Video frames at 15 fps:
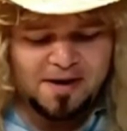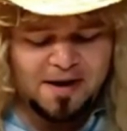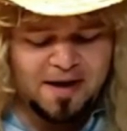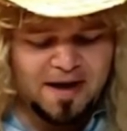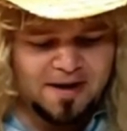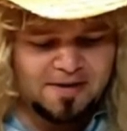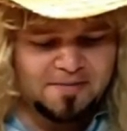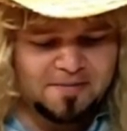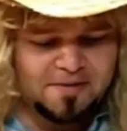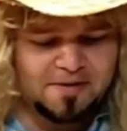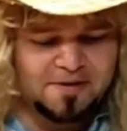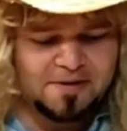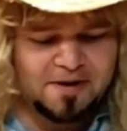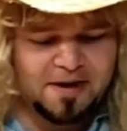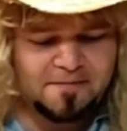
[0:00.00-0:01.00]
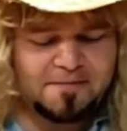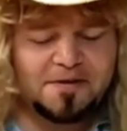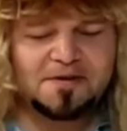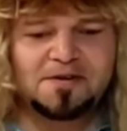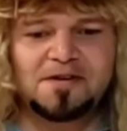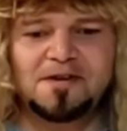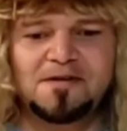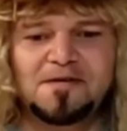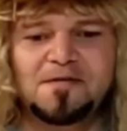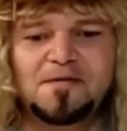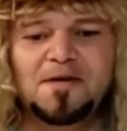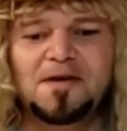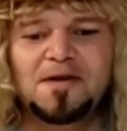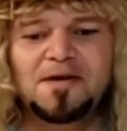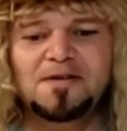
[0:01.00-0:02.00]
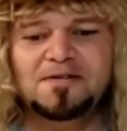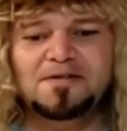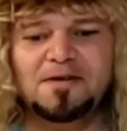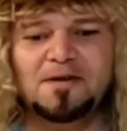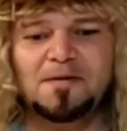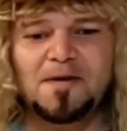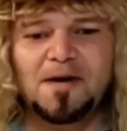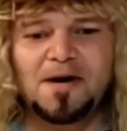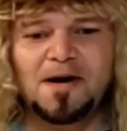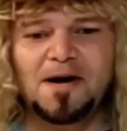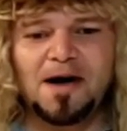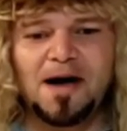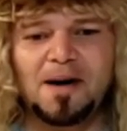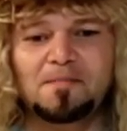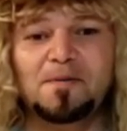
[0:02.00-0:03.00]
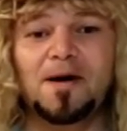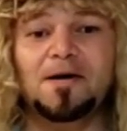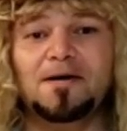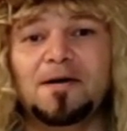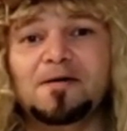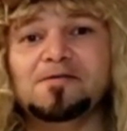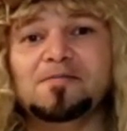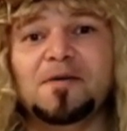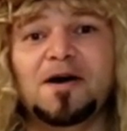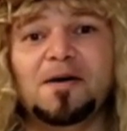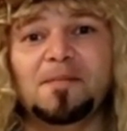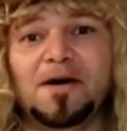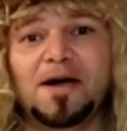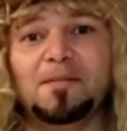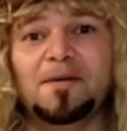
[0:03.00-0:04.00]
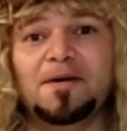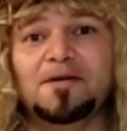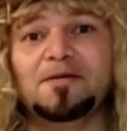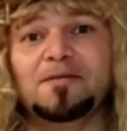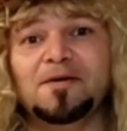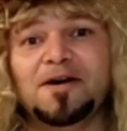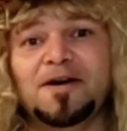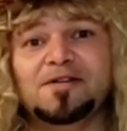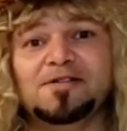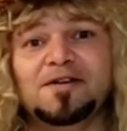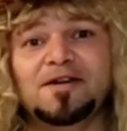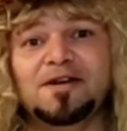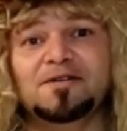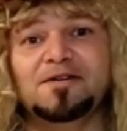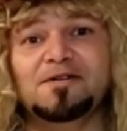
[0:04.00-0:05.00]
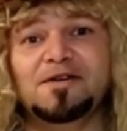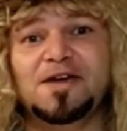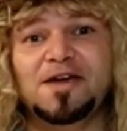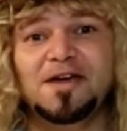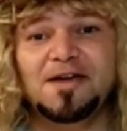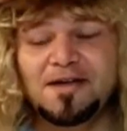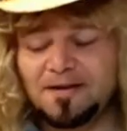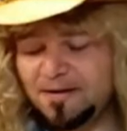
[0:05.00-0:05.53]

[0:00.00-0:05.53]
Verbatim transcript: said he had some stuff to do. So, uh, I brought along some help. I got my little cousin here, Dookie.